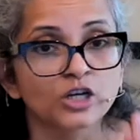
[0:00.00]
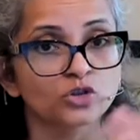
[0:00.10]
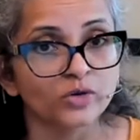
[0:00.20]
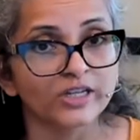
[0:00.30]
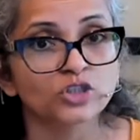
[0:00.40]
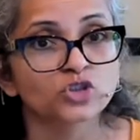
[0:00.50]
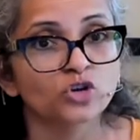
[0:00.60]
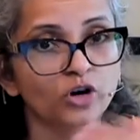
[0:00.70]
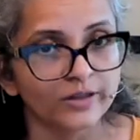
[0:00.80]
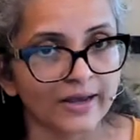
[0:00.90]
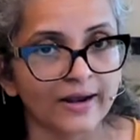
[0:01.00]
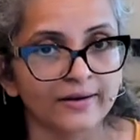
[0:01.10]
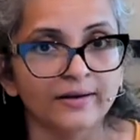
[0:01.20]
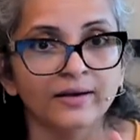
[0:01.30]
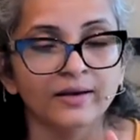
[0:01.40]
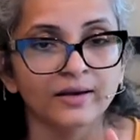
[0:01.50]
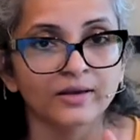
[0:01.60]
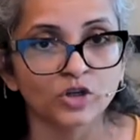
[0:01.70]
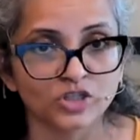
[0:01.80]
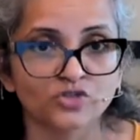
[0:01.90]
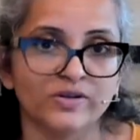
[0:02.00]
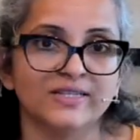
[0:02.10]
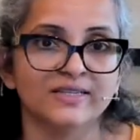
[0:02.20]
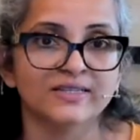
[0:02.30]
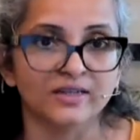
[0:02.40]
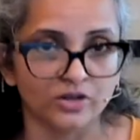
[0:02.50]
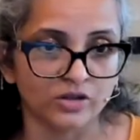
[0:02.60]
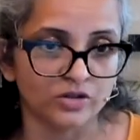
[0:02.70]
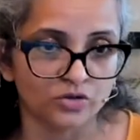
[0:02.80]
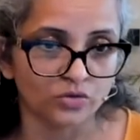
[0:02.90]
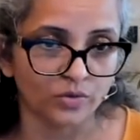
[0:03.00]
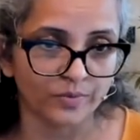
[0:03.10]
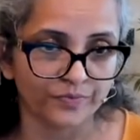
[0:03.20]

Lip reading: to ensure that your stress is under control.